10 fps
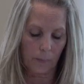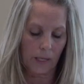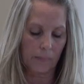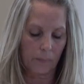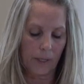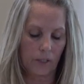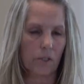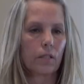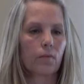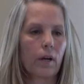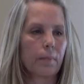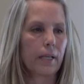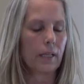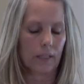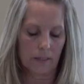baby pictures and
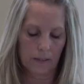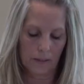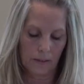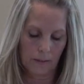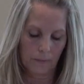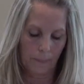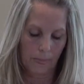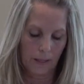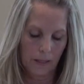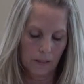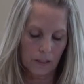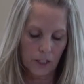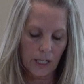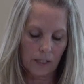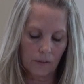reminisce, to
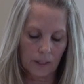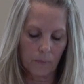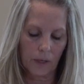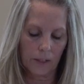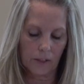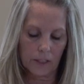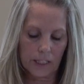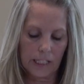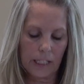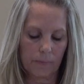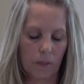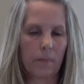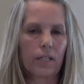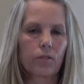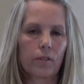check on them while they're asleep to
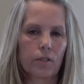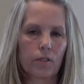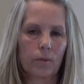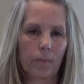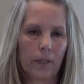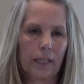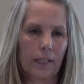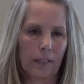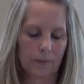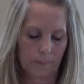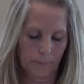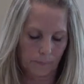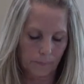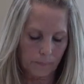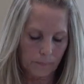make sure they're still breathing,
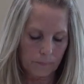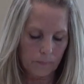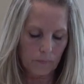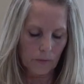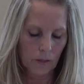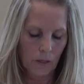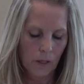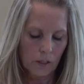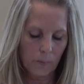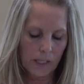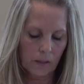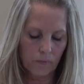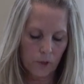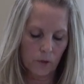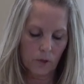to be
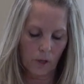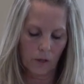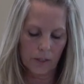confused all the